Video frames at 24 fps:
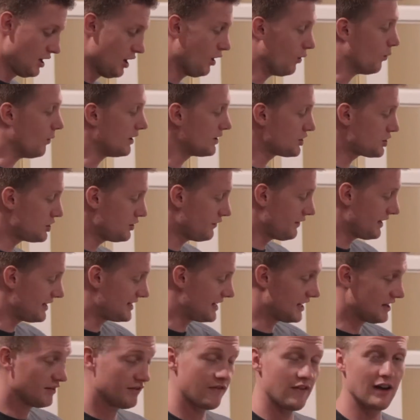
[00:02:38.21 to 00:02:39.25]
Once you've
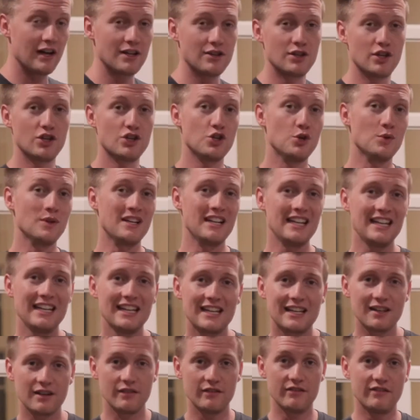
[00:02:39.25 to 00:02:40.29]
identified the
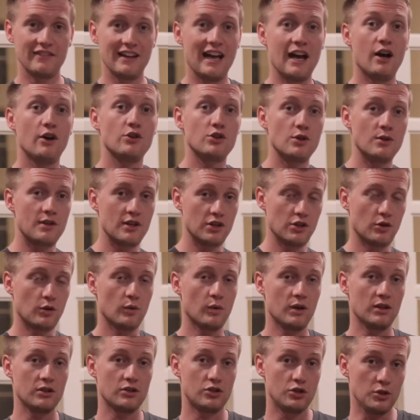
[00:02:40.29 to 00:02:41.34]
unique value that you're
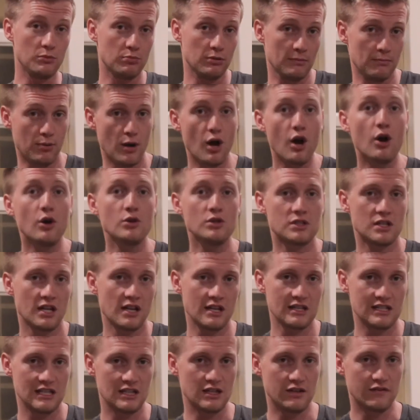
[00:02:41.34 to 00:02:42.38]
going to propose to
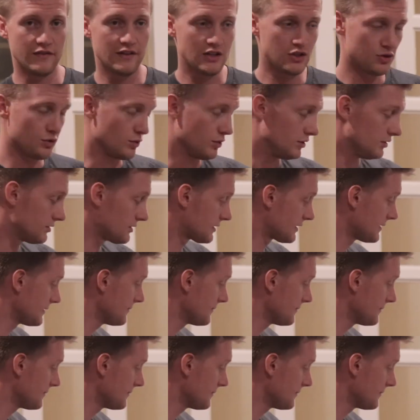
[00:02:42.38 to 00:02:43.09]
this individual,